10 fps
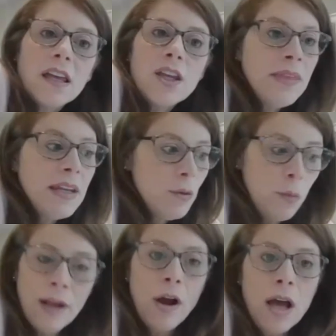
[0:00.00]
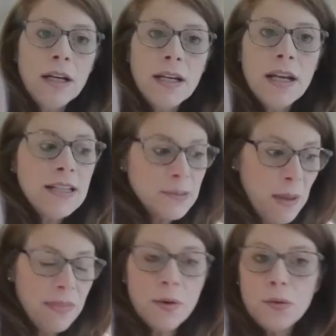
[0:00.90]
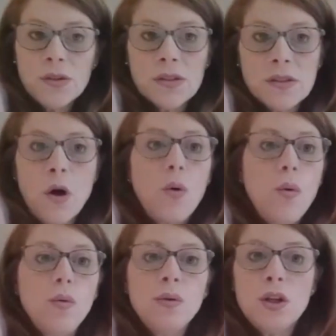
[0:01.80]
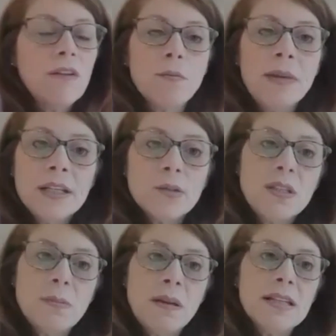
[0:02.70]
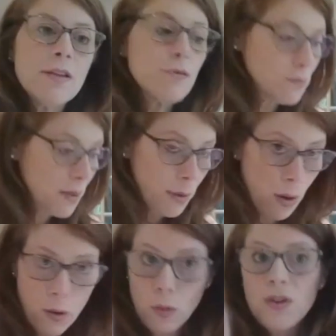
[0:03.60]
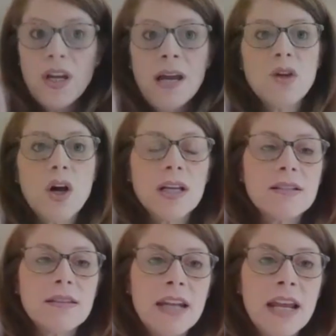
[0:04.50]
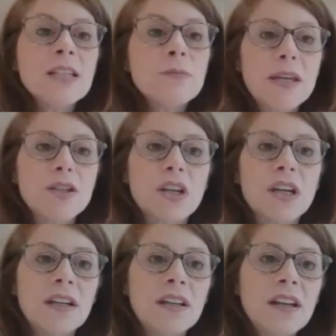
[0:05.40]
and then he went on and spent those whole whatever minutes we spent together, spent the whole time talking to the next patient.